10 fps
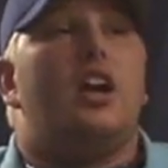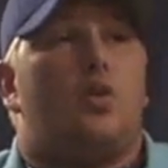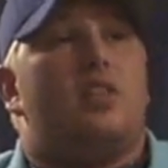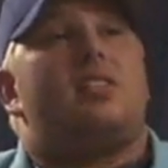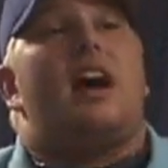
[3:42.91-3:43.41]

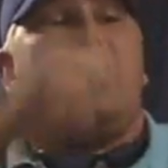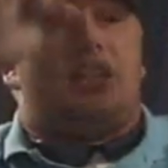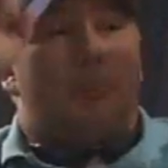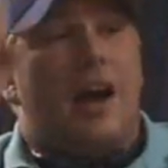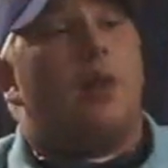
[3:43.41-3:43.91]
Chris Ty
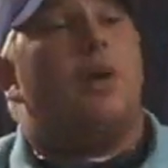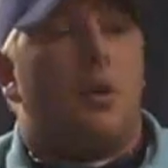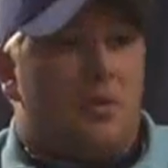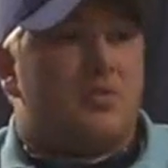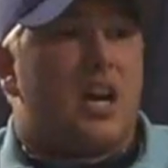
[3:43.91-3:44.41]
gets
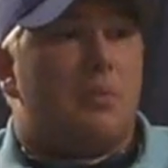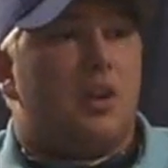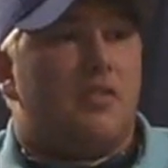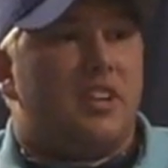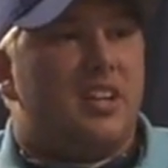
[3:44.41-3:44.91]
powerbombed on top
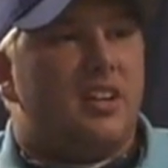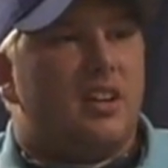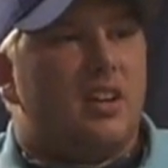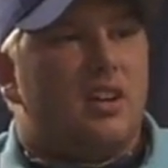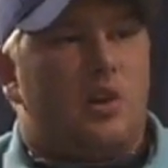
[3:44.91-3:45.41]
of me.